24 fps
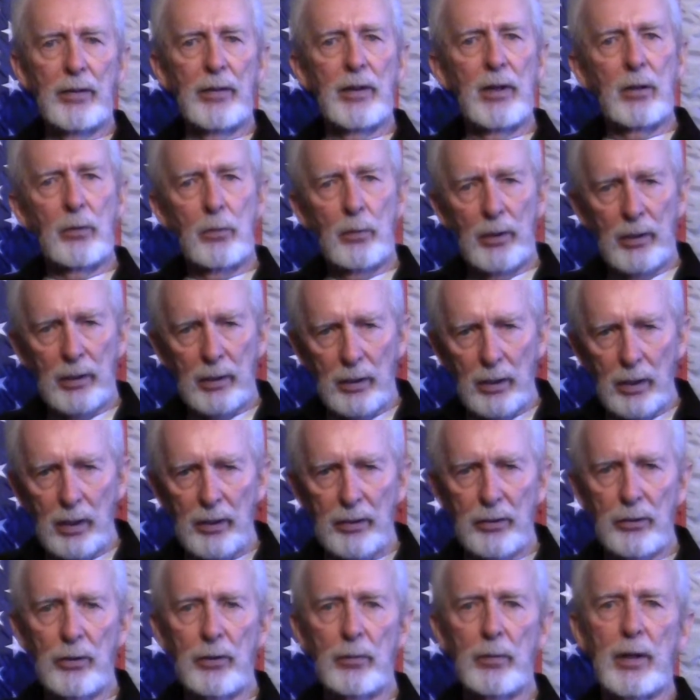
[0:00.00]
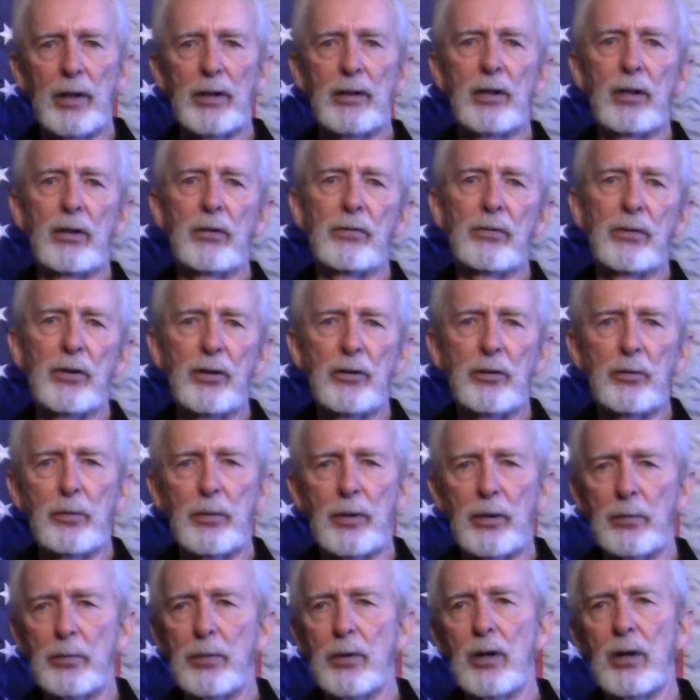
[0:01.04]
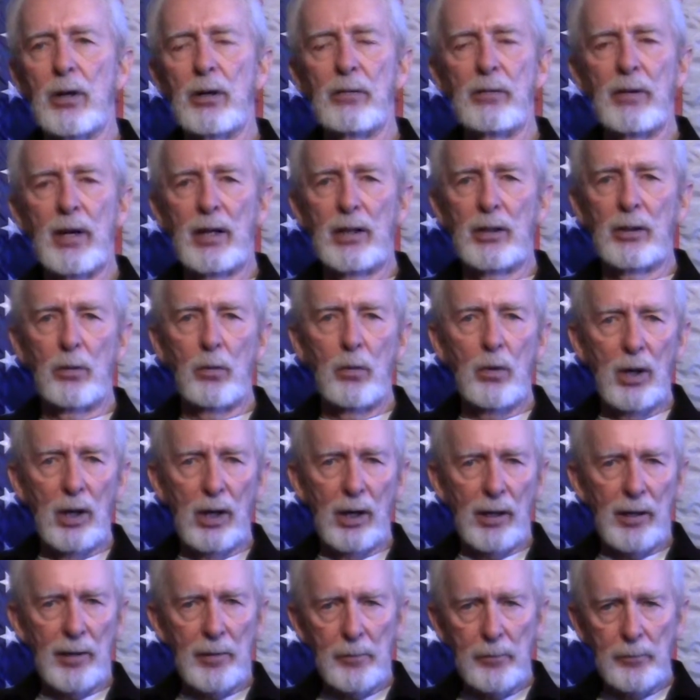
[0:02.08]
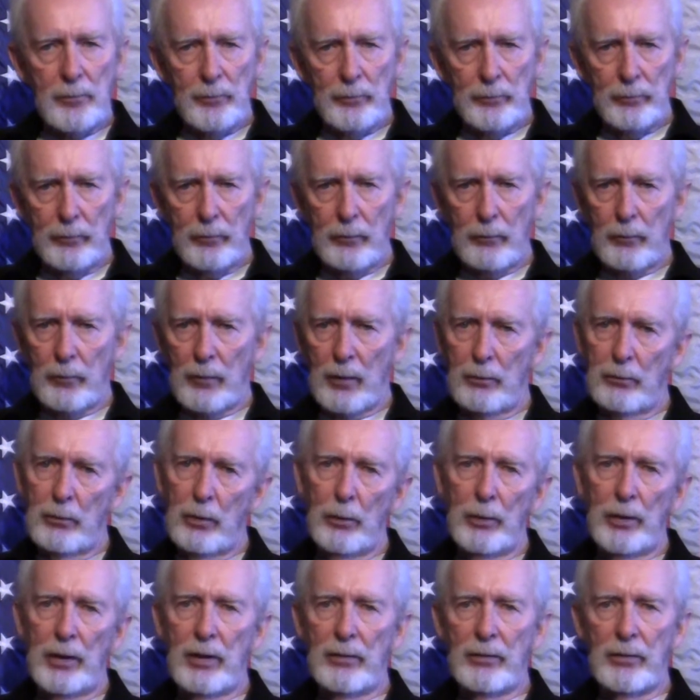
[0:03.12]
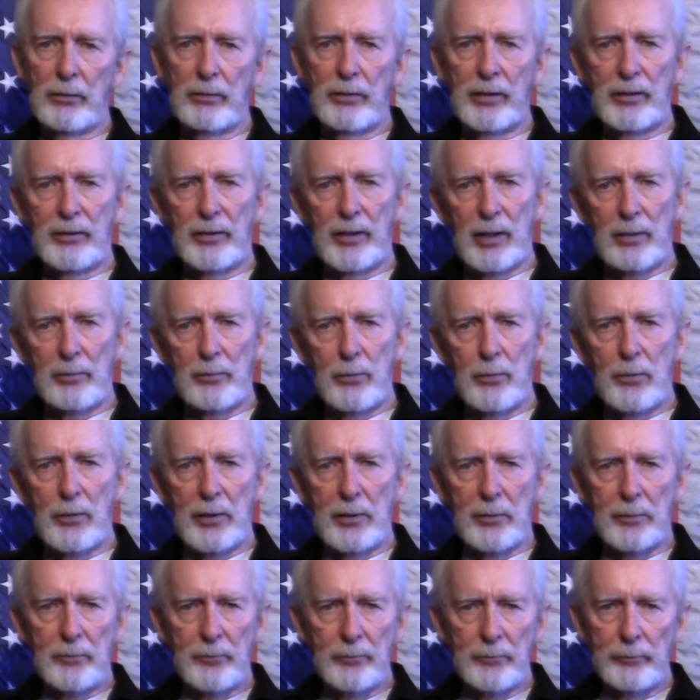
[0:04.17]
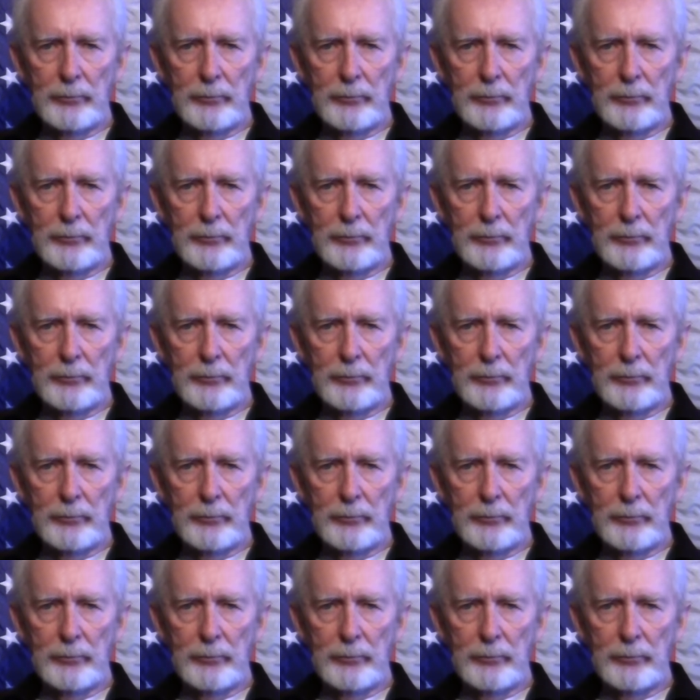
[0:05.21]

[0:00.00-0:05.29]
Then we could argue about the infringement upon our right to work, but we never reached that point.